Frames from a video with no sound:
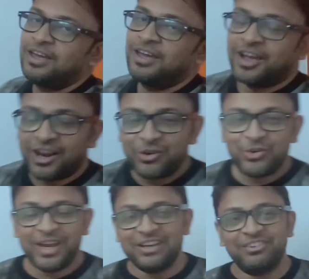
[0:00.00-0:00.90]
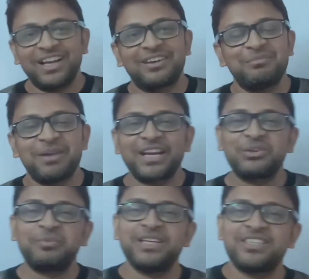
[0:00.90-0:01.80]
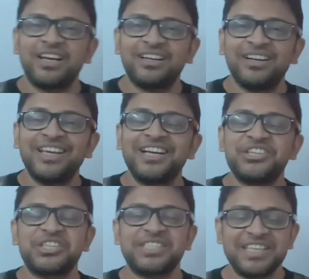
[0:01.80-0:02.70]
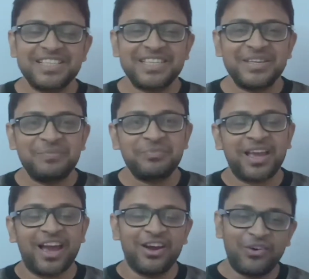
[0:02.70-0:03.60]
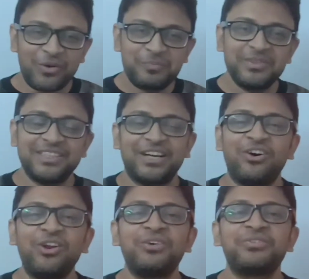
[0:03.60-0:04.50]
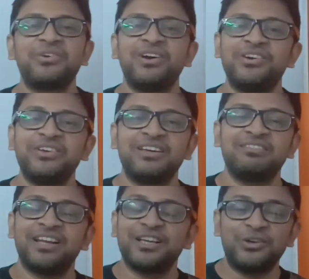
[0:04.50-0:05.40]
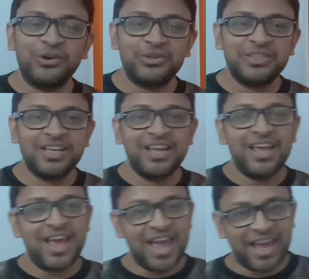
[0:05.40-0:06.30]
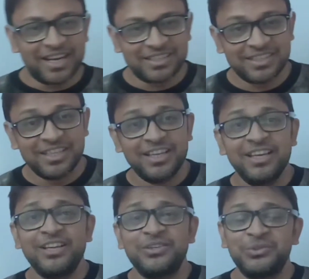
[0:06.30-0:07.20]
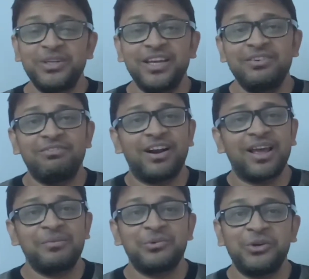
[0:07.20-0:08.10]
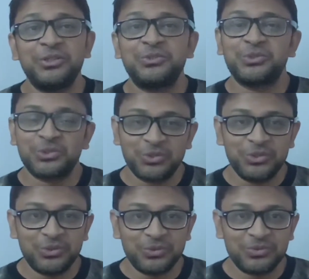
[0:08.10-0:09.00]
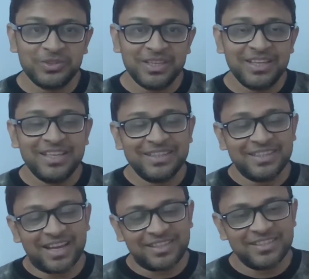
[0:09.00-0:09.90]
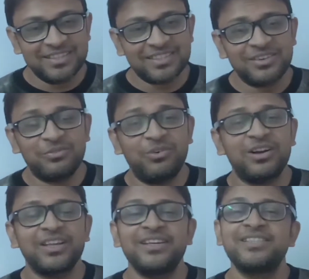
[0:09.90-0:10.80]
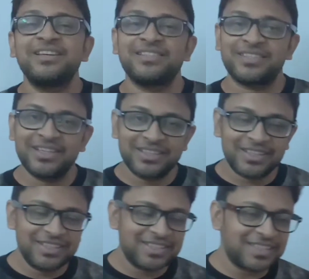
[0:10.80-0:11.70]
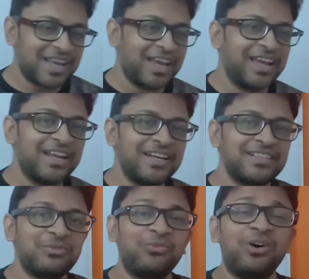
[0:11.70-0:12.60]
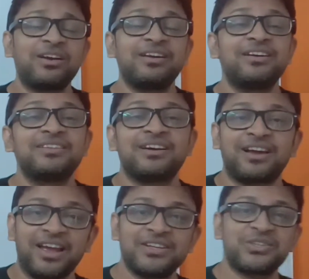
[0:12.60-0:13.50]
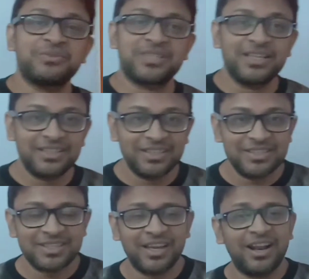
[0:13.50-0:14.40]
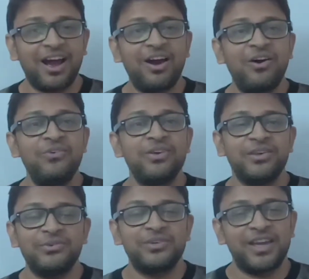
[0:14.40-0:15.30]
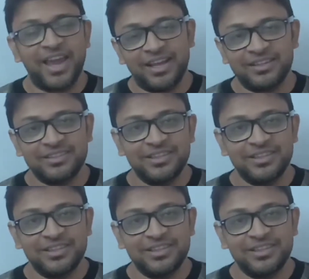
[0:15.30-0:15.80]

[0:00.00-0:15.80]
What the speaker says: Hello and welcome back to my channel English is Easy. I hope that all of you are doing very good, and today what I am going to show you, that is what is a sentence and what are the kinds of sentence and how you can